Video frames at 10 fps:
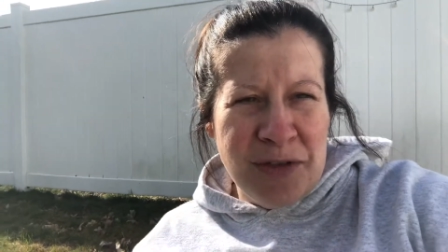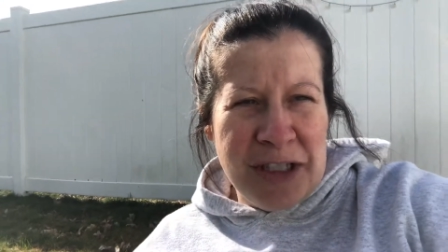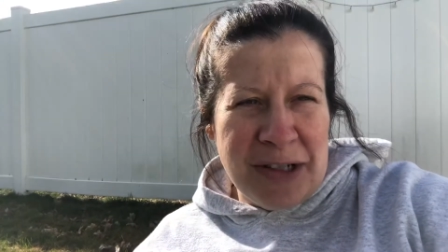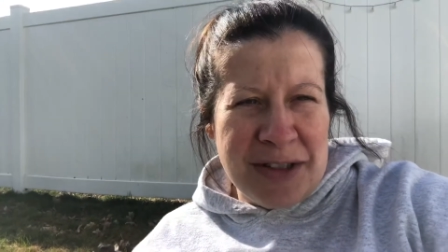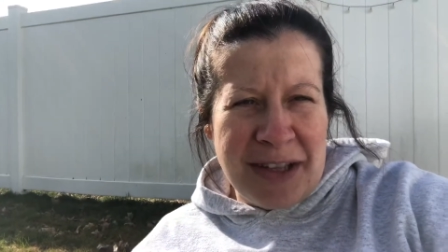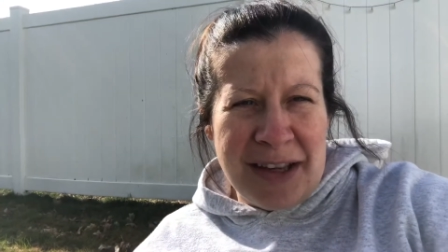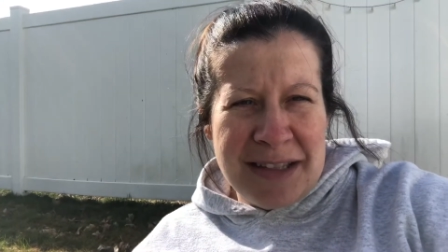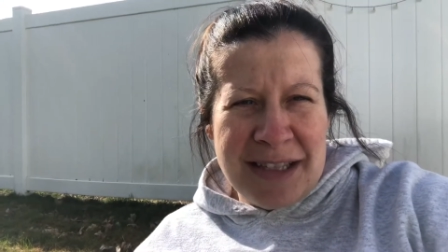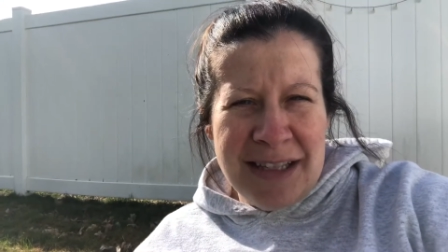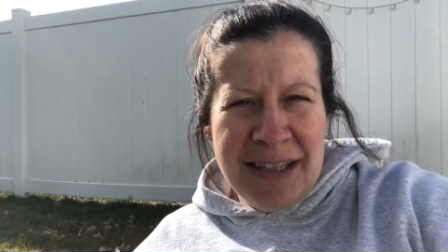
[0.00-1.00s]
Richards'
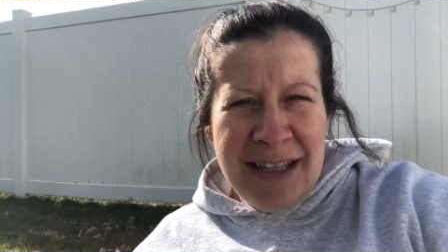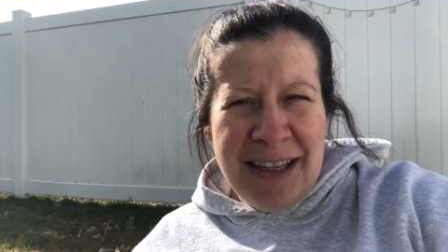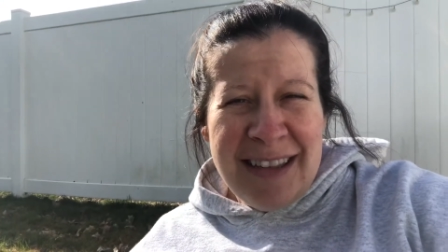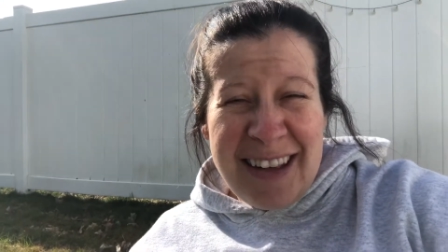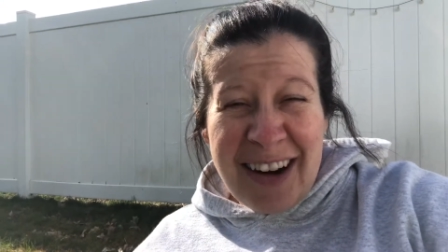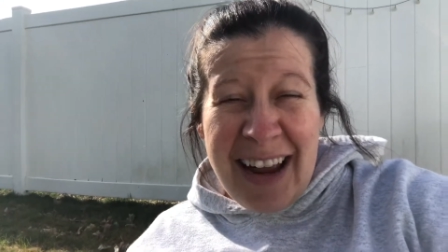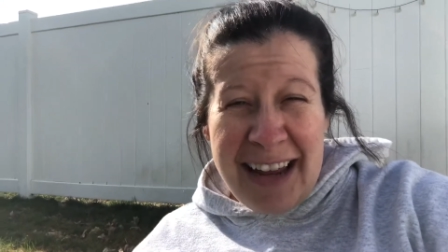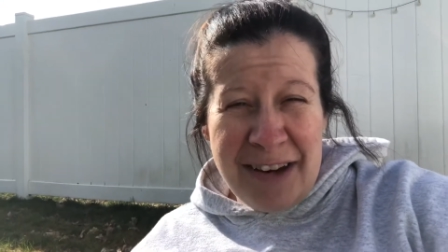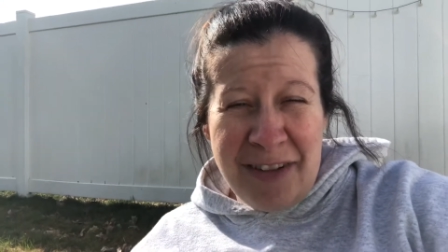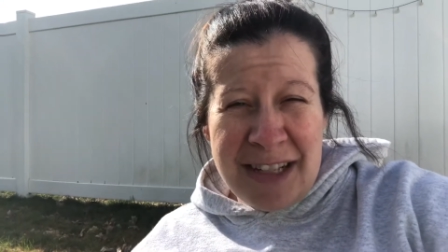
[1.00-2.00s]
class. They're ahead
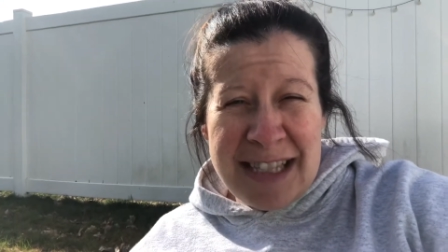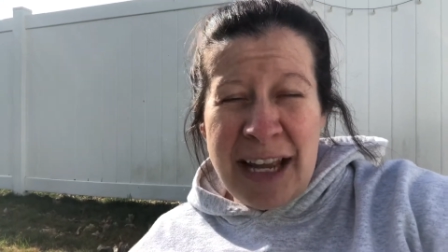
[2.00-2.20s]
of us. They